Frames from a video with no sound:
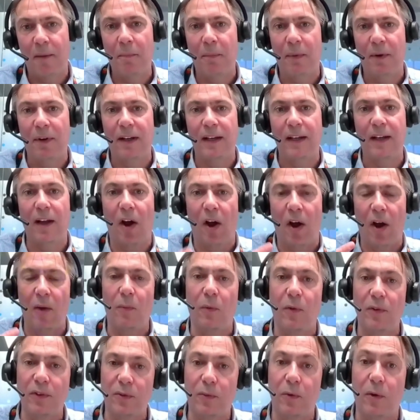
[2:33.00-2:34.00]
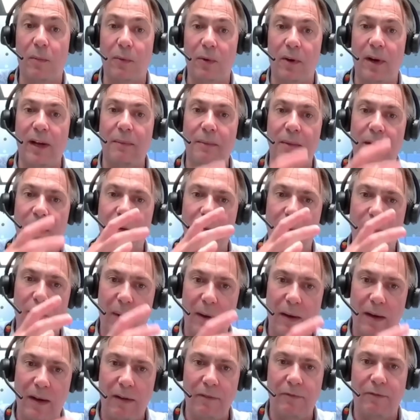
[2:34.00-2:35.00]
company, I want to operate
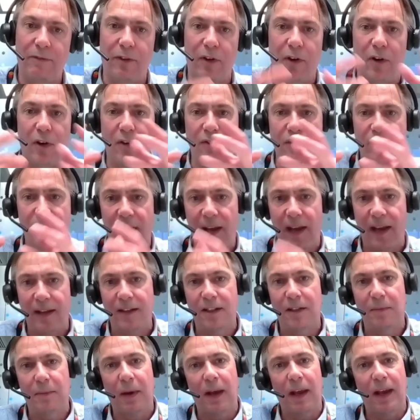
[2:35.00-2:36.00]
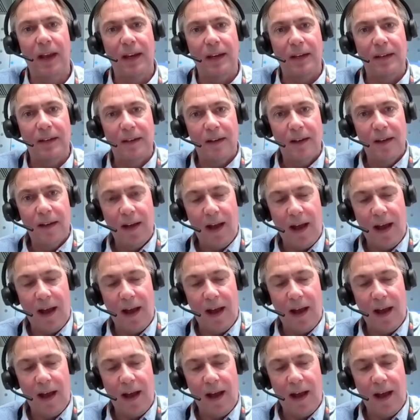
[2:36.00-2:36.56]
in France and Spain